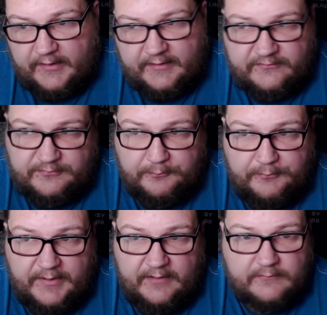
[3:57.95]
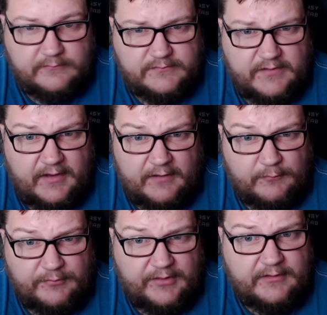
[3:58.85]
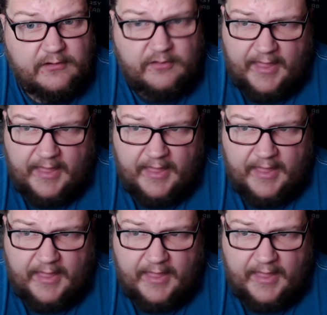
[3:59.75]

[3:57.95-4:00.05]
Like it's been within the